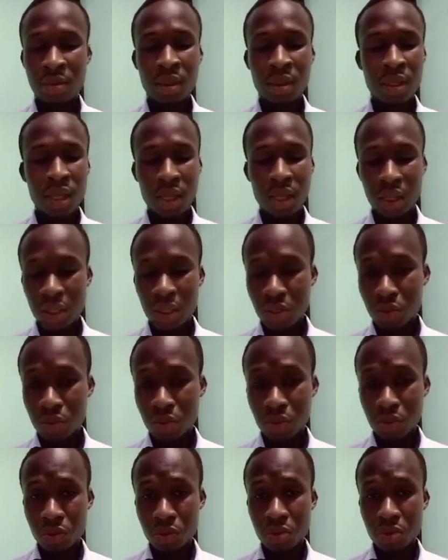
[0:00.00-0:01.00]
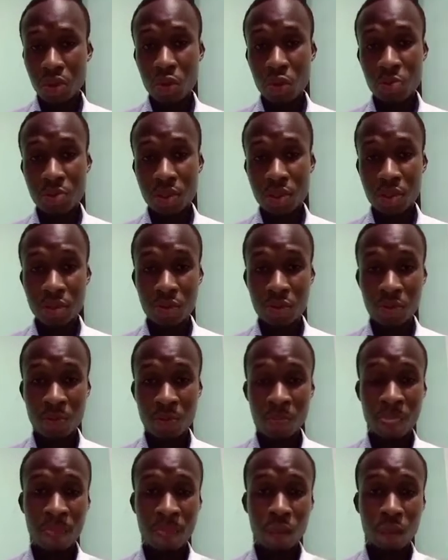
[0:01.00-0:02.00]
and this could also help us to
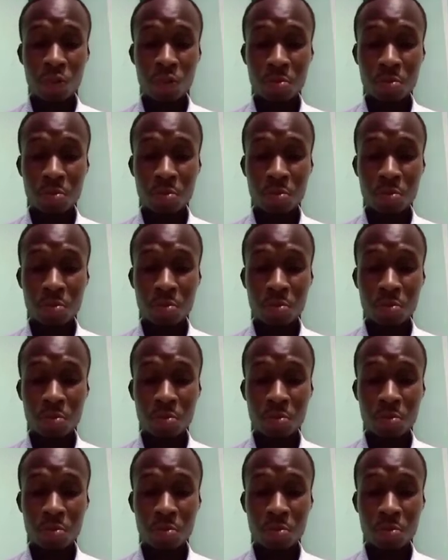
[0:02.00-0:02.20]
be